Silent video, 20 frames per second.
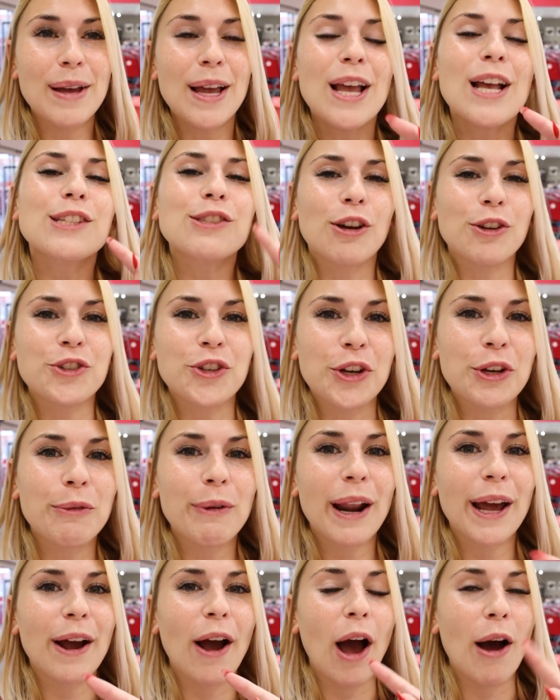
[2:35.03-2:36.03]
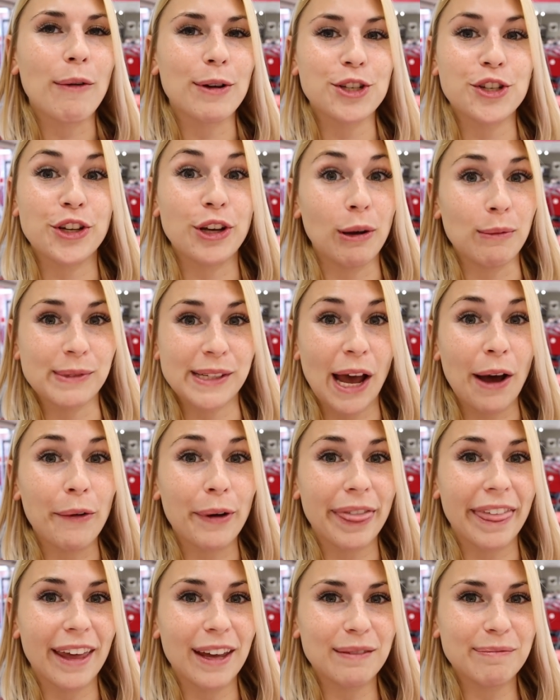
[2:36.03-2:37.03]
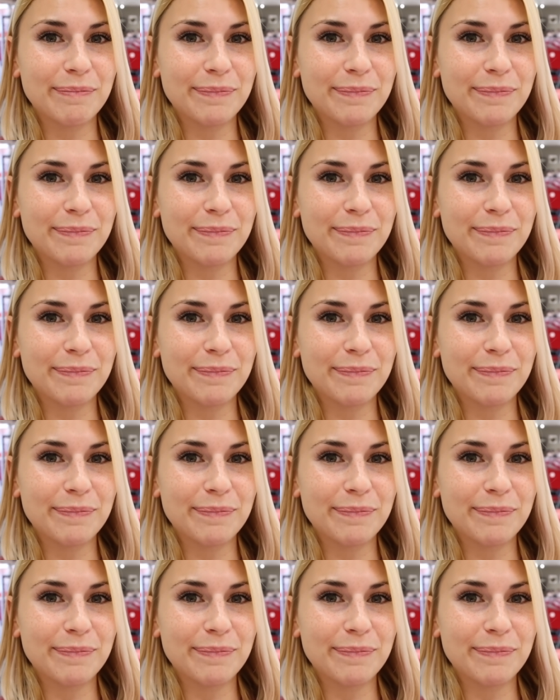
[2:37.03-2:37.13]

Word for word: so I'll show you what I got when she comes out with it.